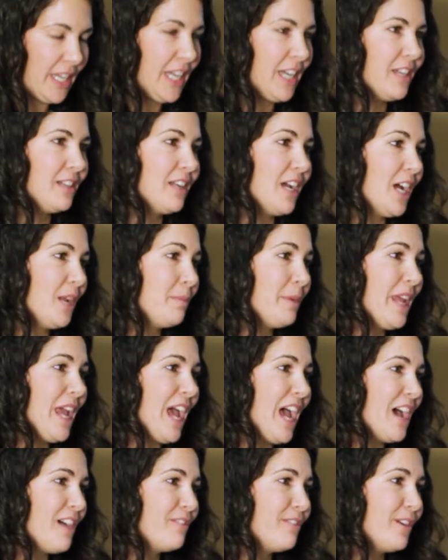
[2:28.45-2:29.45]
and on
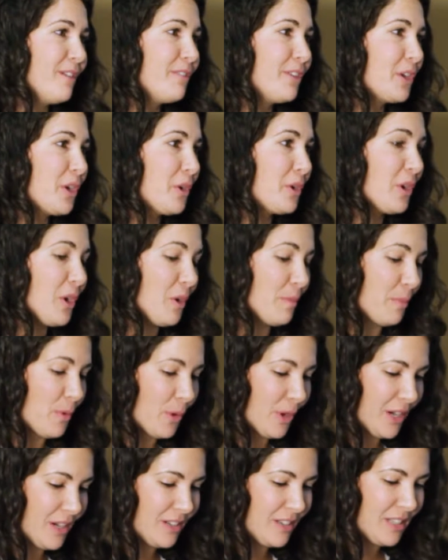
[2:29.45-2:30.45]
behalf of the GOCO
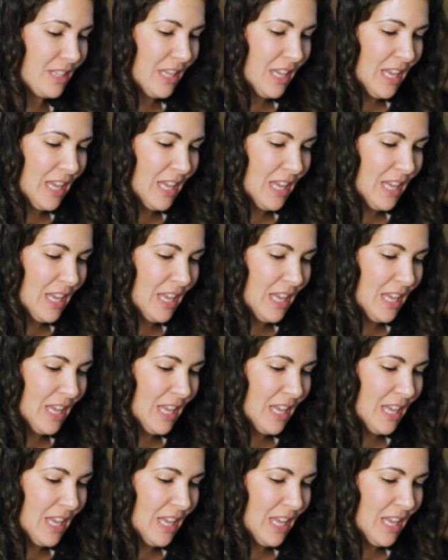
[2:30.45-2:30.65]
Board,